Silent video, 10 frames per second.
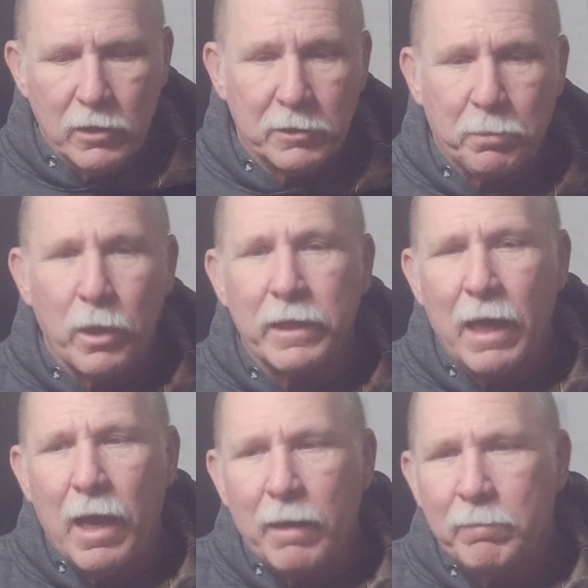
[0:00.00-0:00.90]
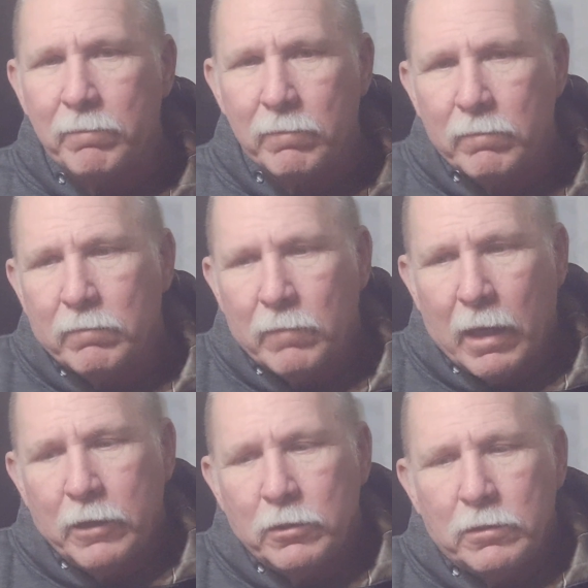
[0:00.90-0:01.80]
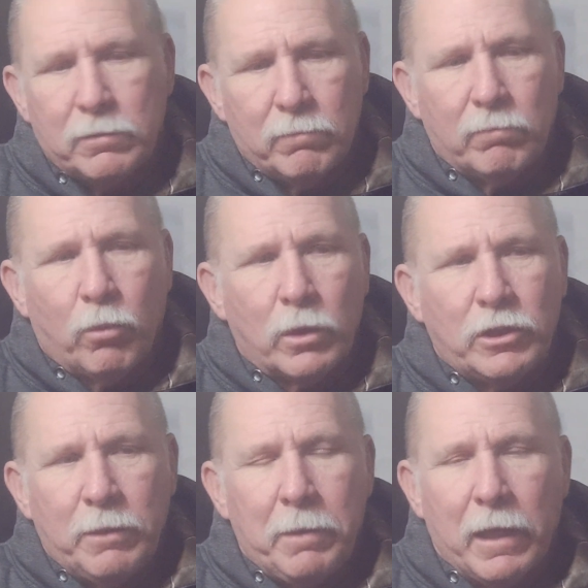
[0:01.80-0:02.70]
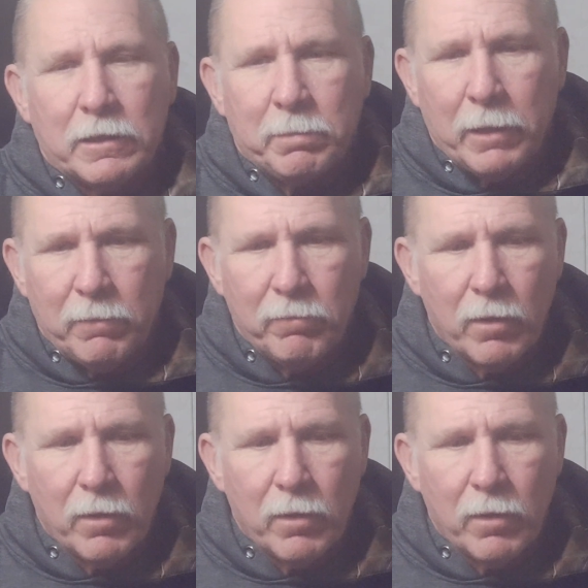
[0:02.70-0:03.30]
Springtime, I use more GPS speed.